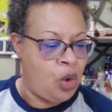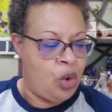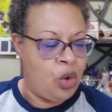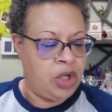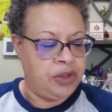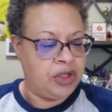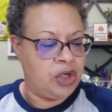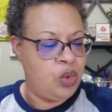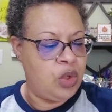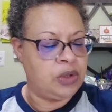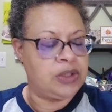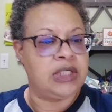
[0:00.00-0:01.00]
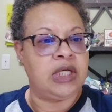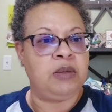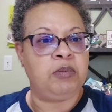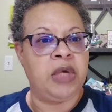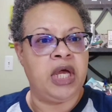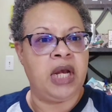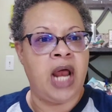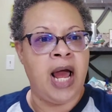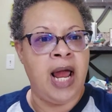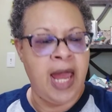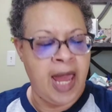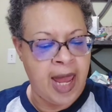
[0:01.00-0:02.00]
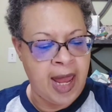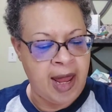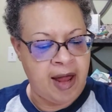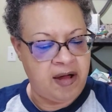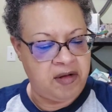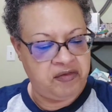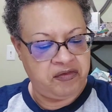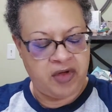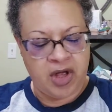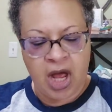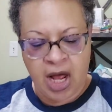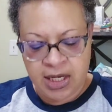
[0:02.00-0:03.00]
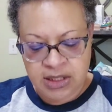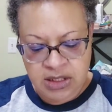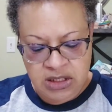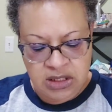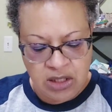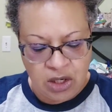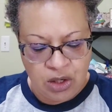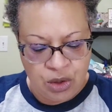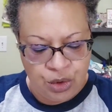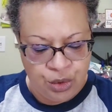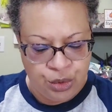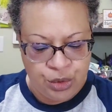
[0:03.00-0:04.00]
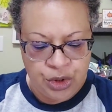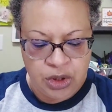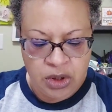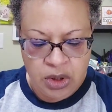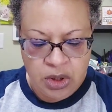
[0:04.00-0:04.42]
on the quilting, but I have, I sewed